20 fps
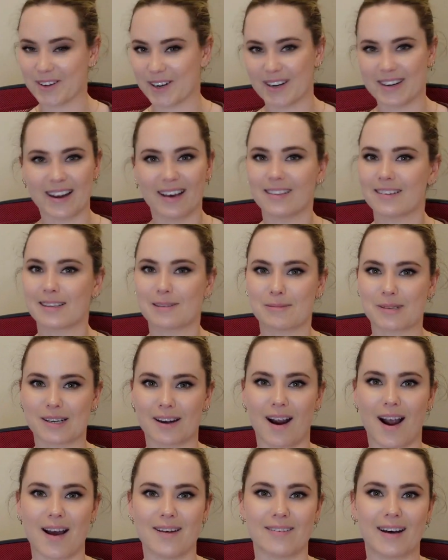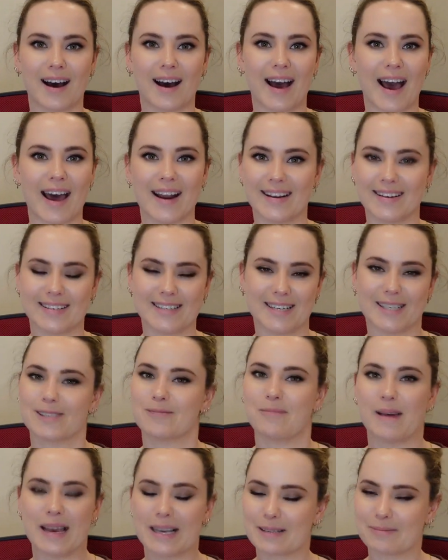got another subscriber, and it
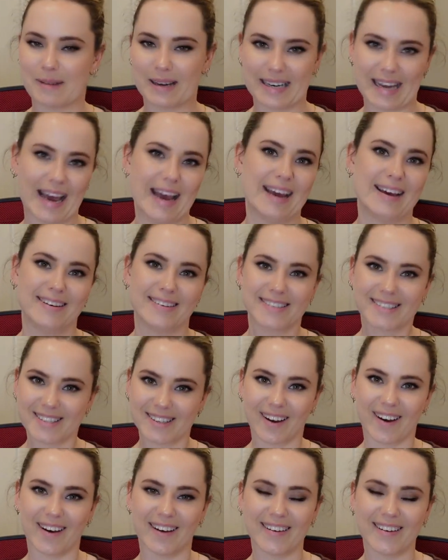just makes my day. So